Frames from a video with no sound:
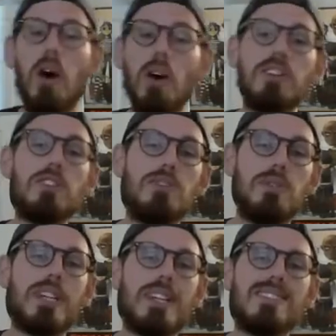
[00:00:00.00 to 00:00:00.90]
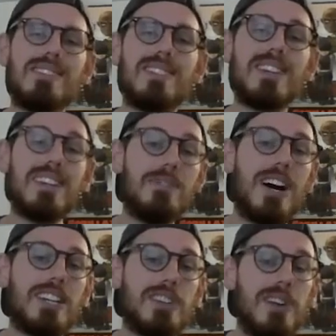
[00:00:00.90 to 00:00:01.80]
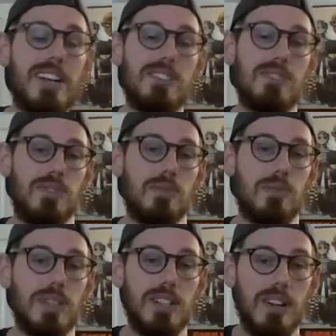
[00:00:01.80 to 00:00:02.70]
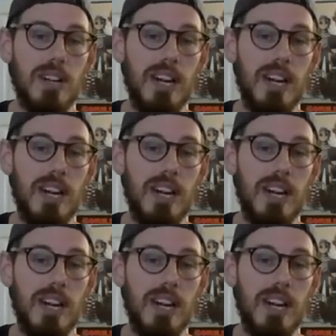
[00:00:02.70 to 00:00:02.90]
All you're doing is solidifying your answer for the reader.